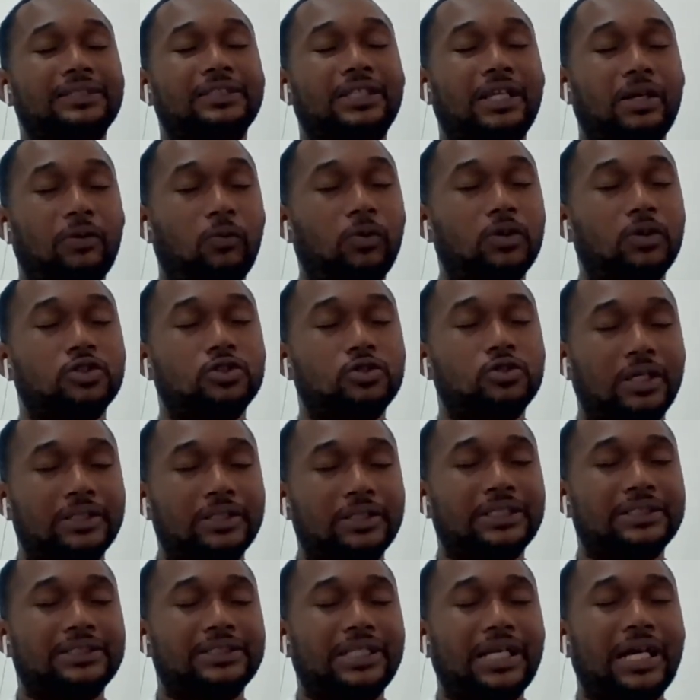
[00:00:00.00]
they want to
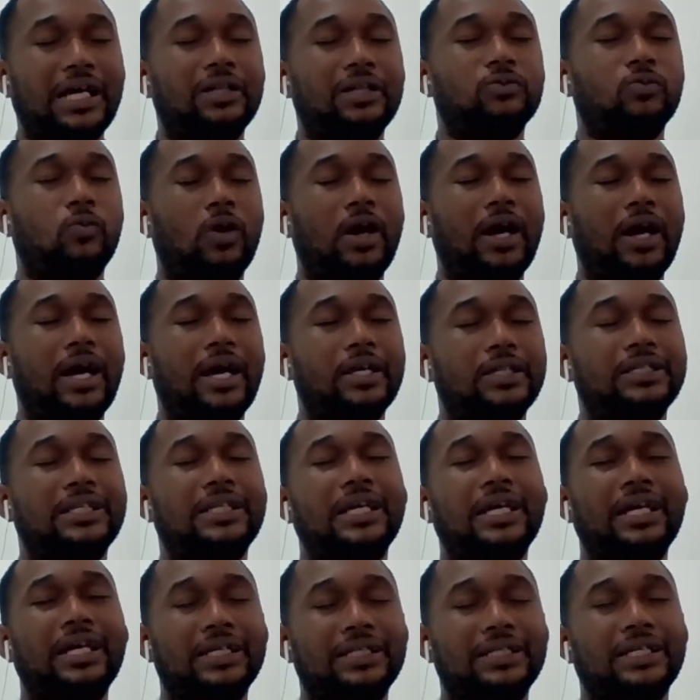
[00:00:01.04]
understand why
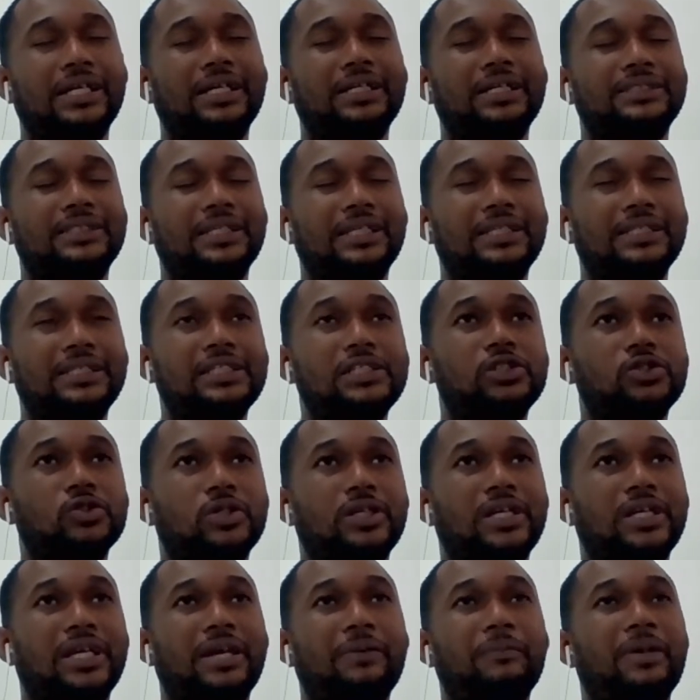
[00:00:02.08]
there is an issue
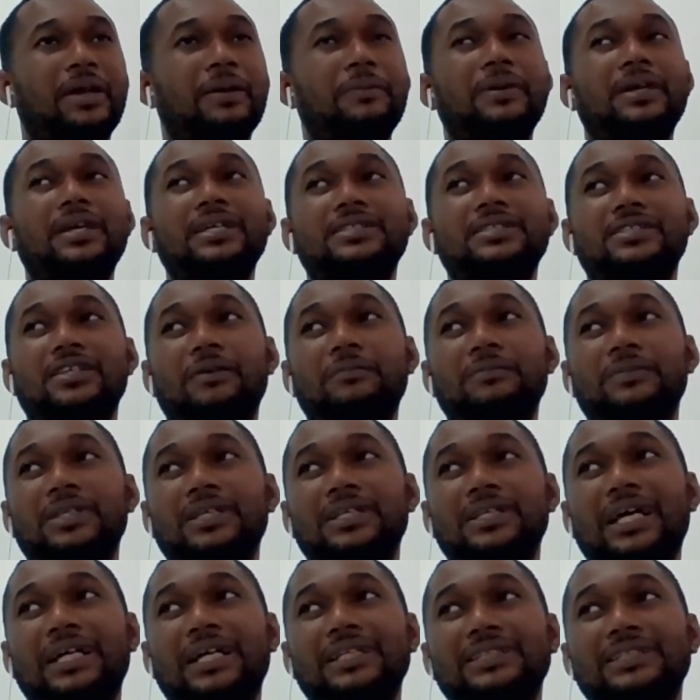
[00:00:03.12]
here. Maybe it's
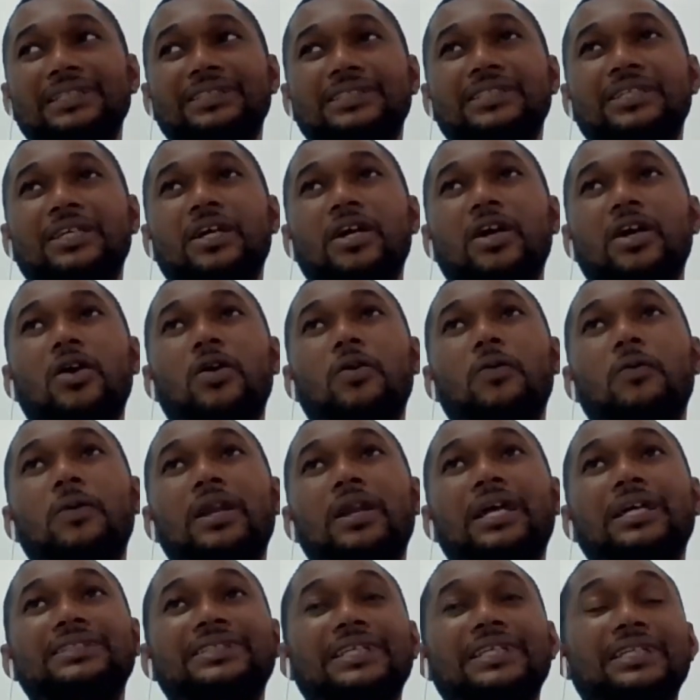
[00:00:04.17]
something that is
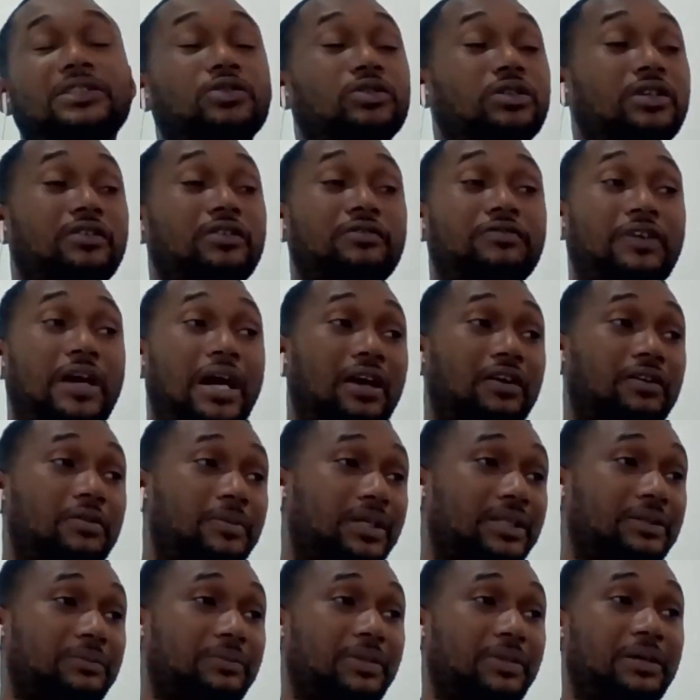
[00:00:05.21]
related to the
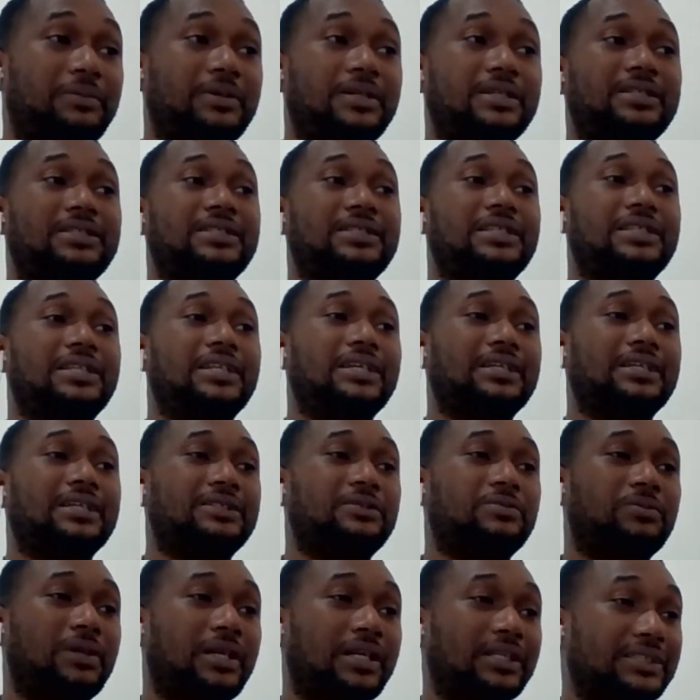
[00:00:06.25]
environment. Maybe it's
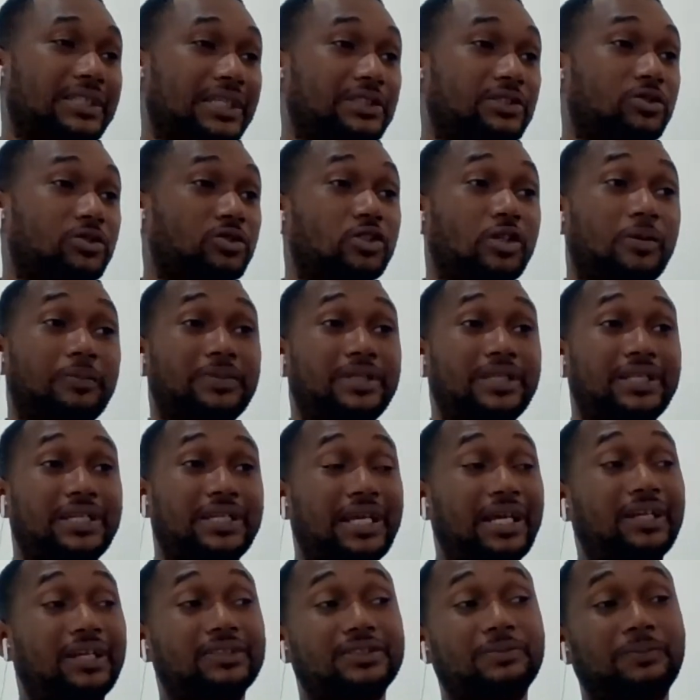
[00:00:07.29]
related to something
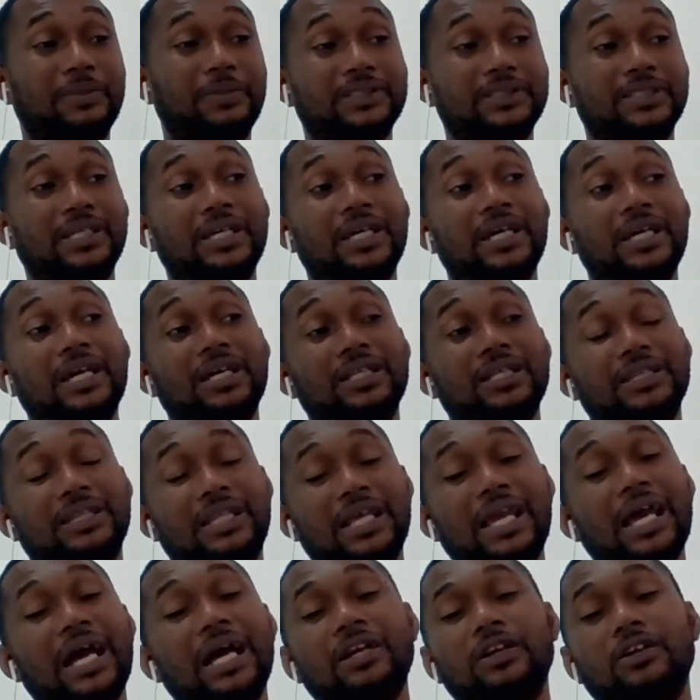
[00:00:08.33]
else. But
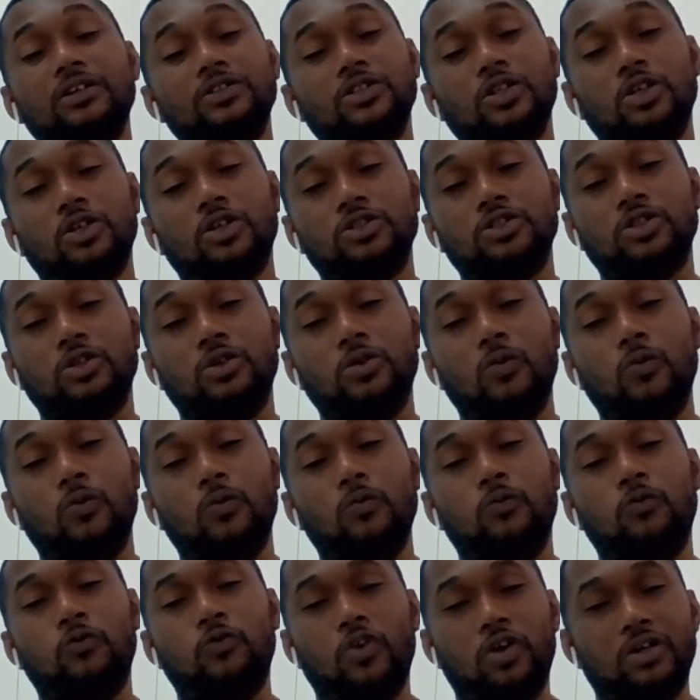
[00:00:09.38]
they are not
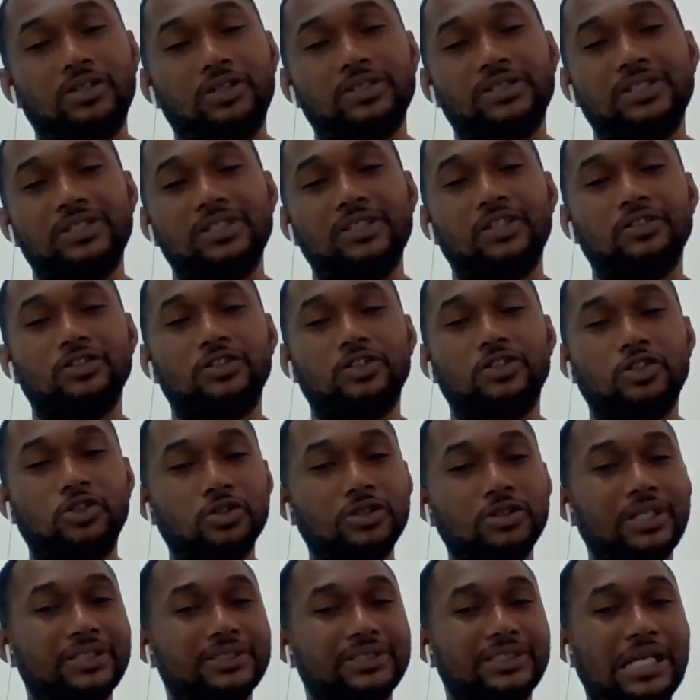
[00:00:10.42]
also focusing on
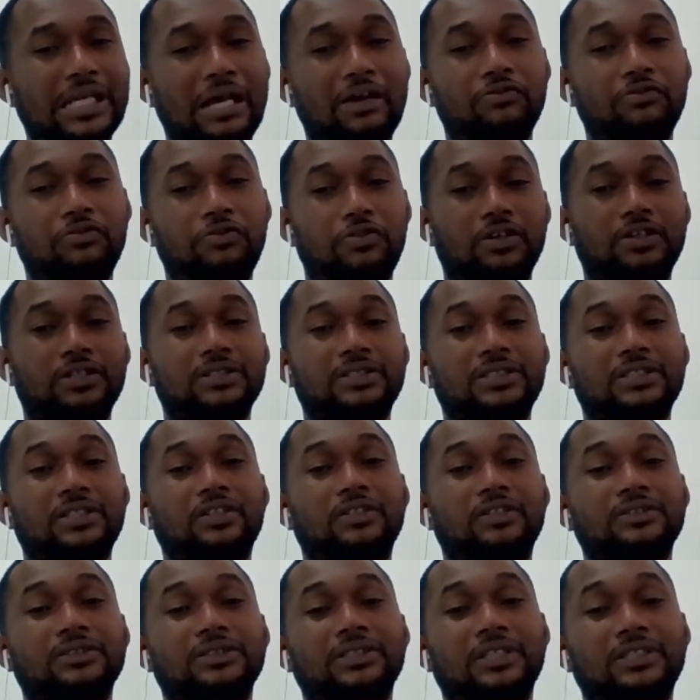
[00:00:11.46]
students. They are focusing
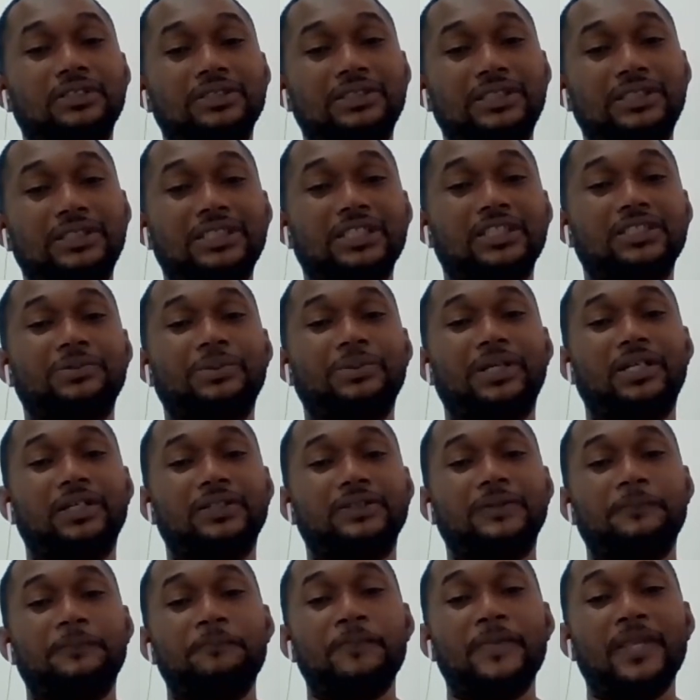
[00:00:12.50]
on teachers,
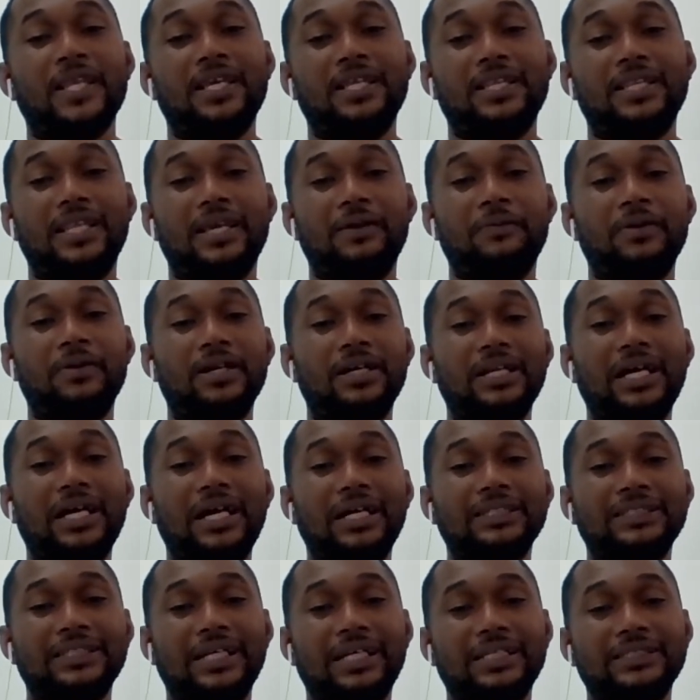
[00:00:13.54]
because they
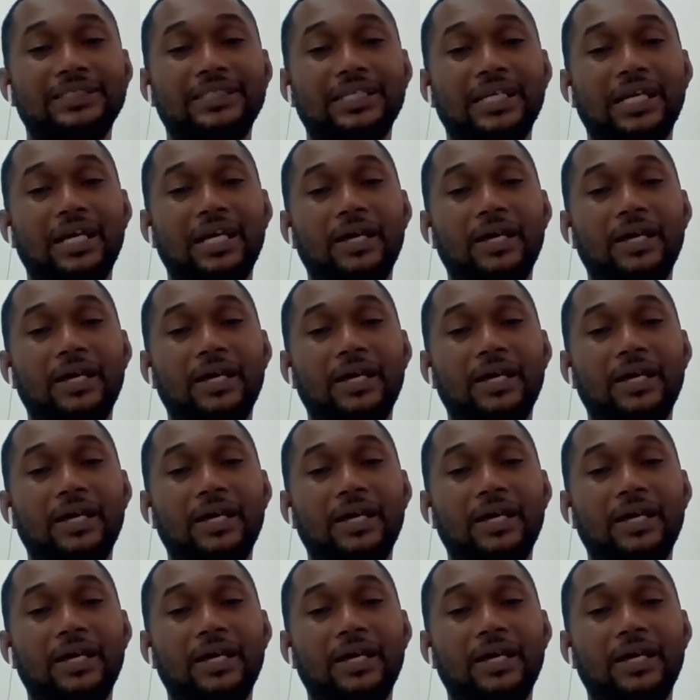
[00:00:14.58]
realize that